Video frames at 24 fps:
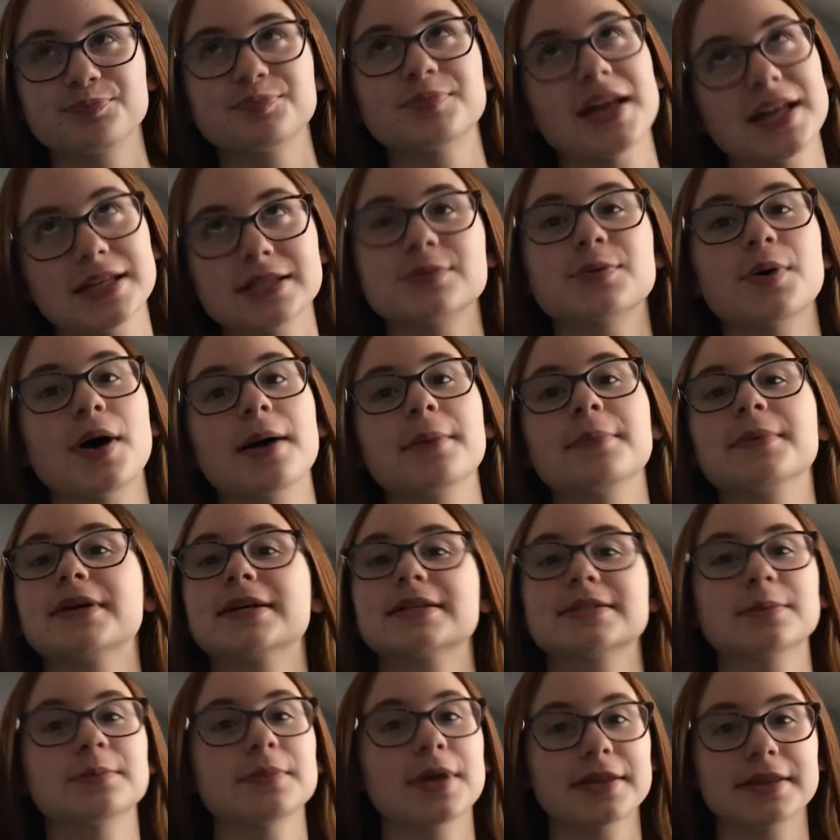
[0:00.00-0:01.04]
that's why,
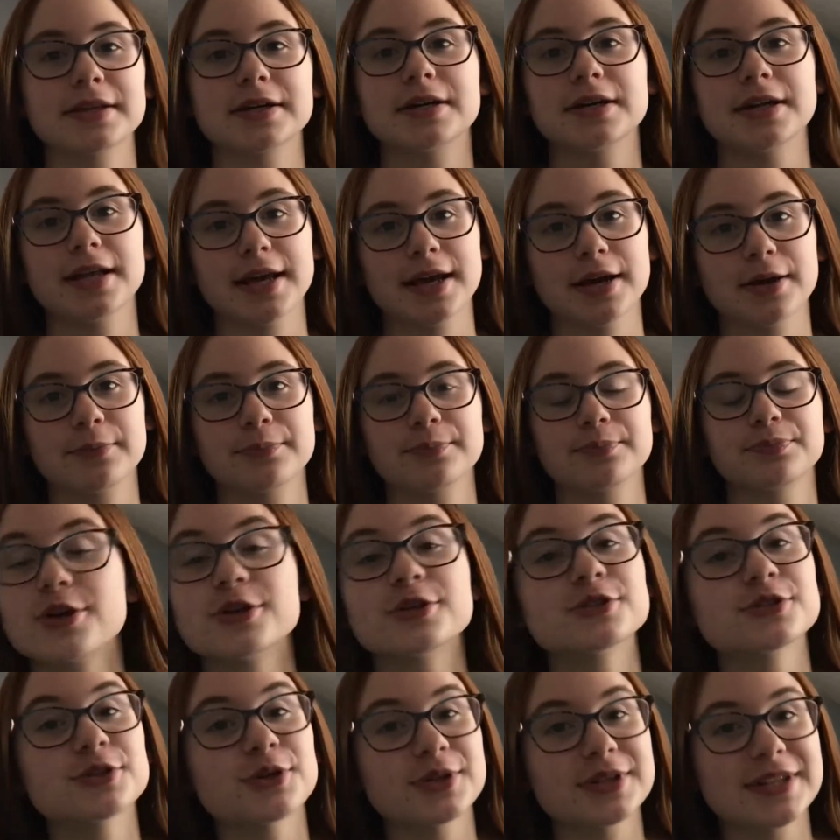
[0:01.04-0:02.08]
because I'm not that good at hair.
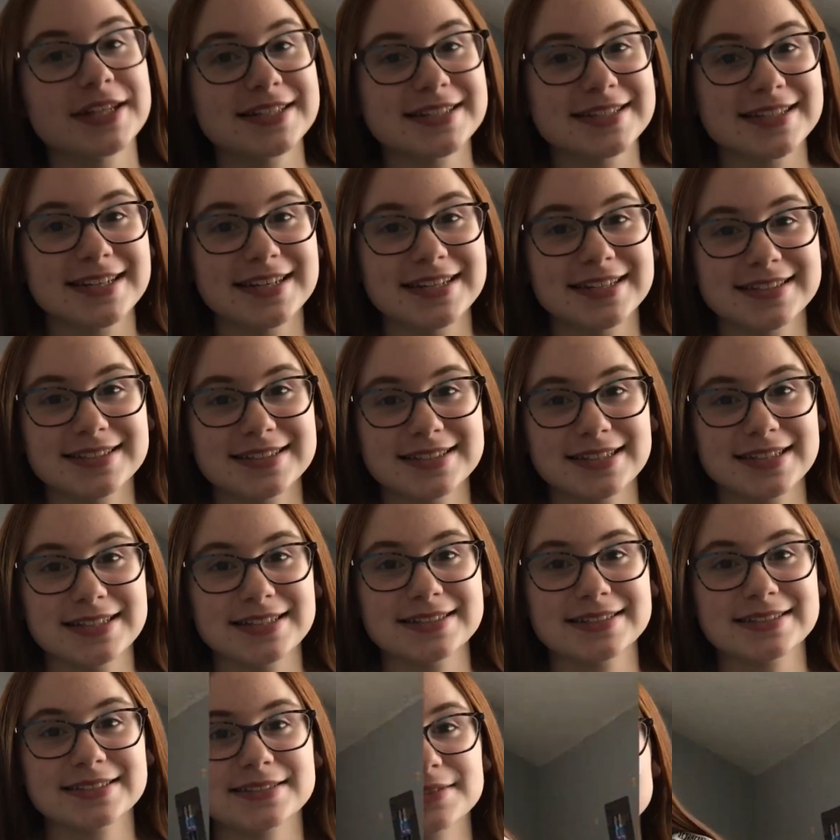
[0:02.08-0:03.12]
So let's get into
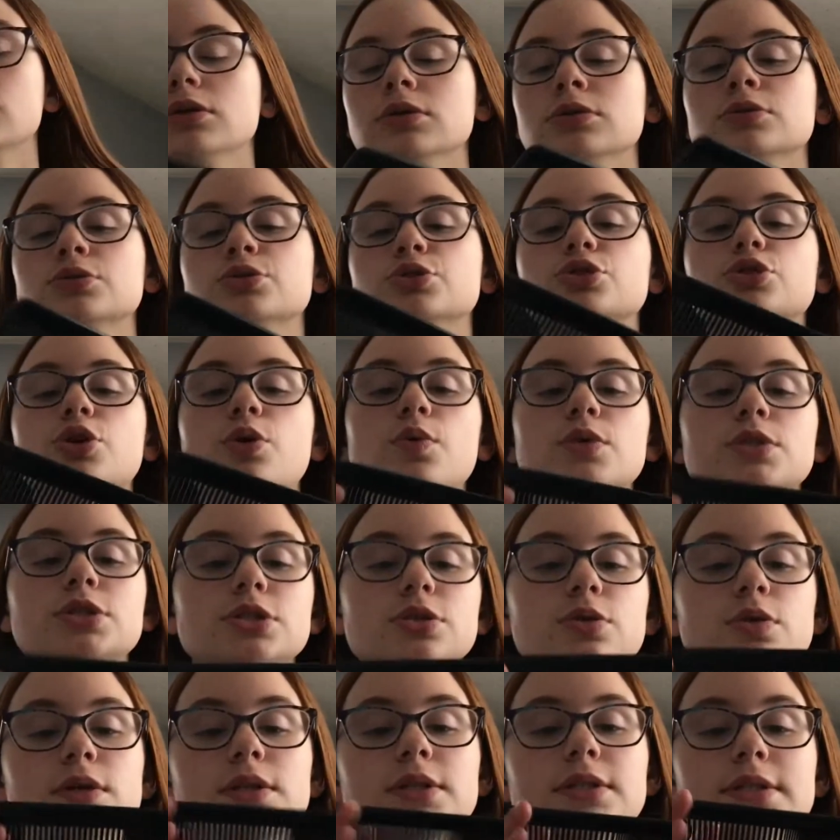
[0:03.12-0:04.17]
this. So what
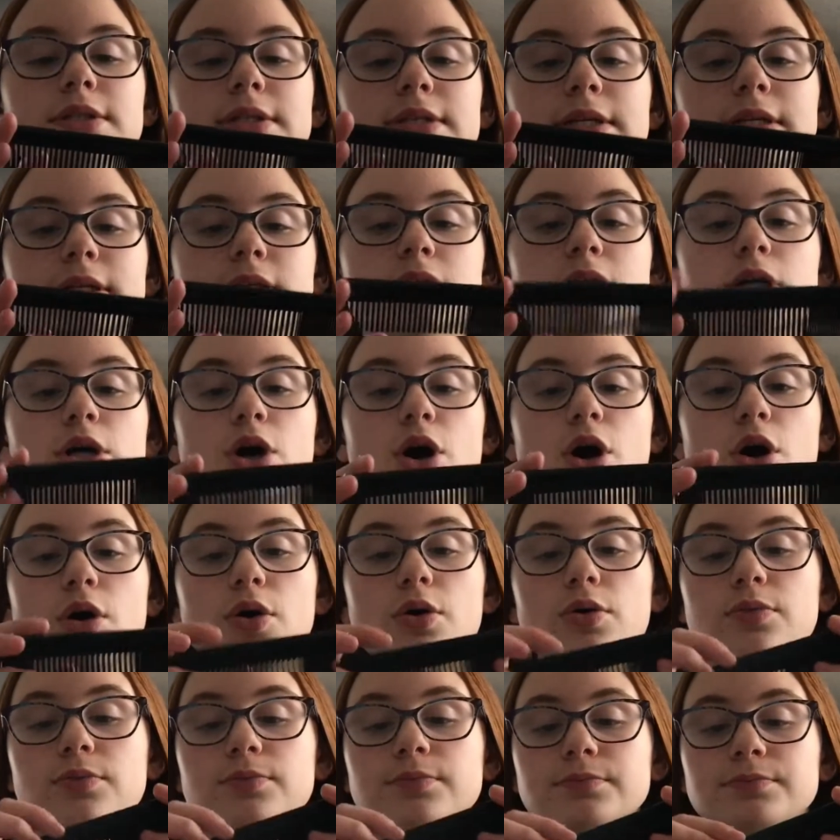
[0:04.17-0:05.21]
you're going to need is a
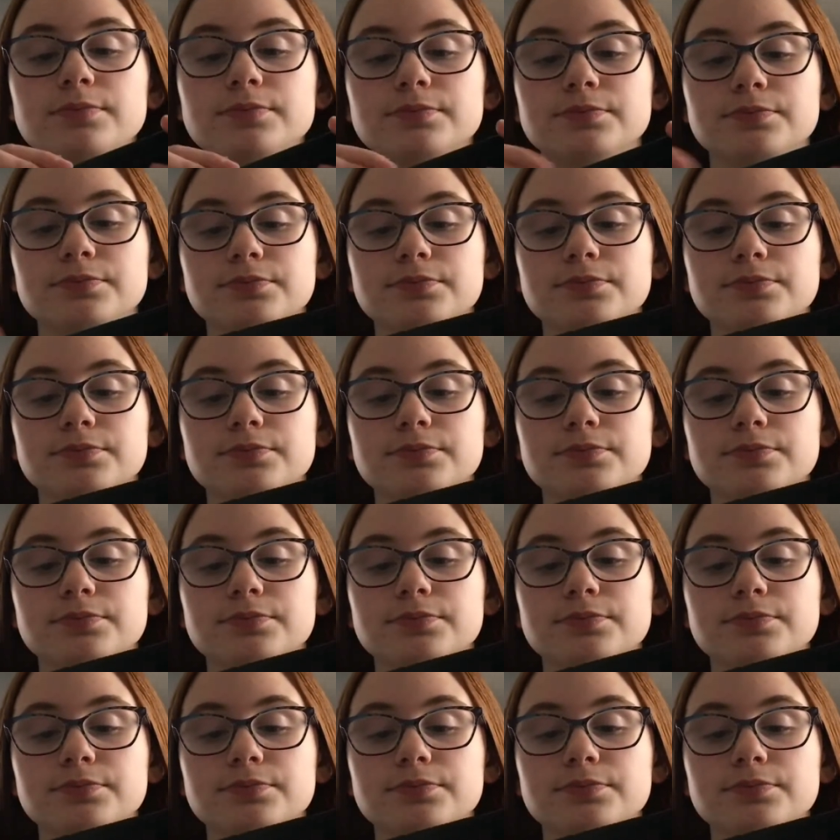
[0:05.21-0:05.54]
comb.